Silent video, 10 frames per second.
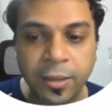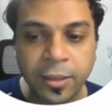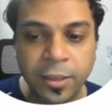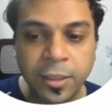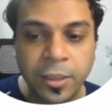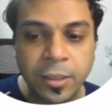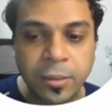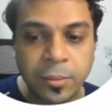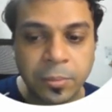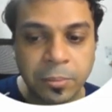had
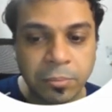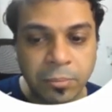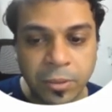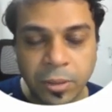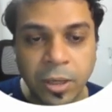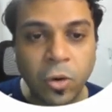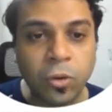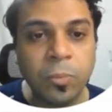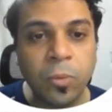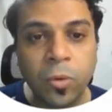a
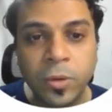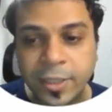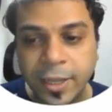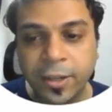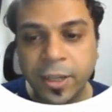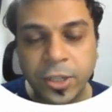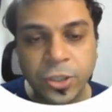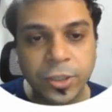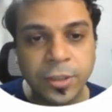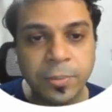lot more
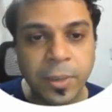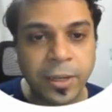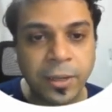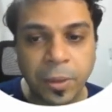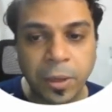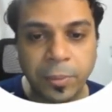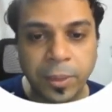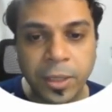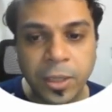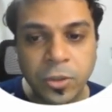segregation by
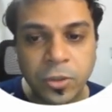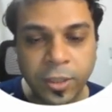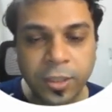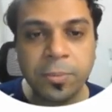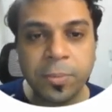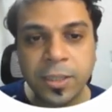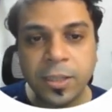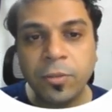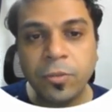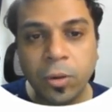department. So this is
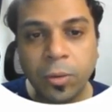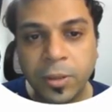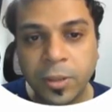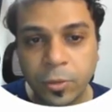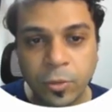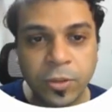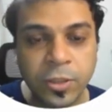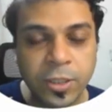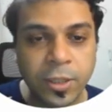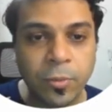basically from a
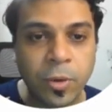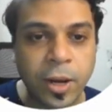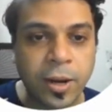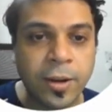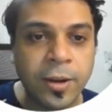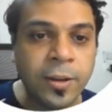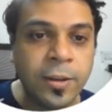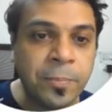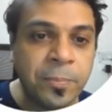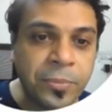university where
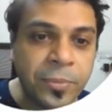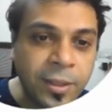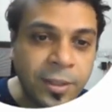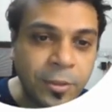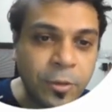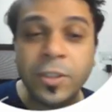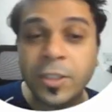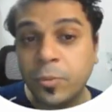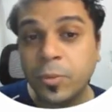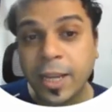the
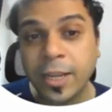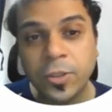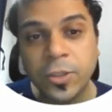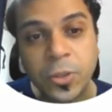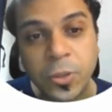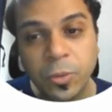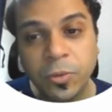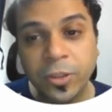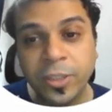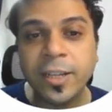university was actually
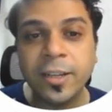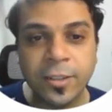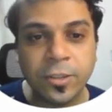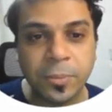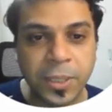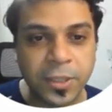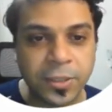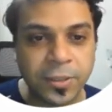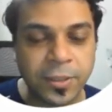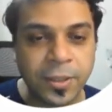sued for gender
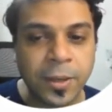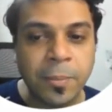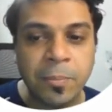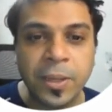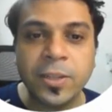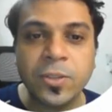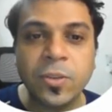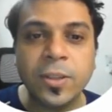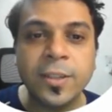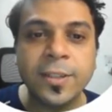discrimination
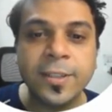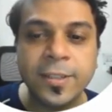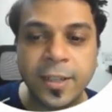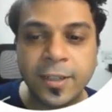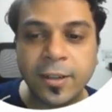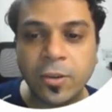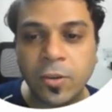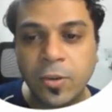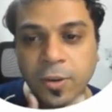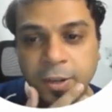based on the
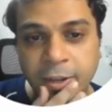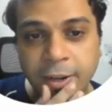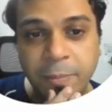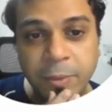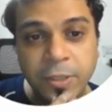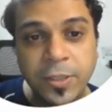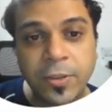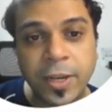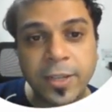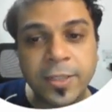data on
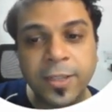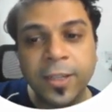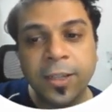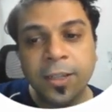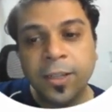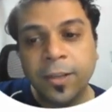admission rates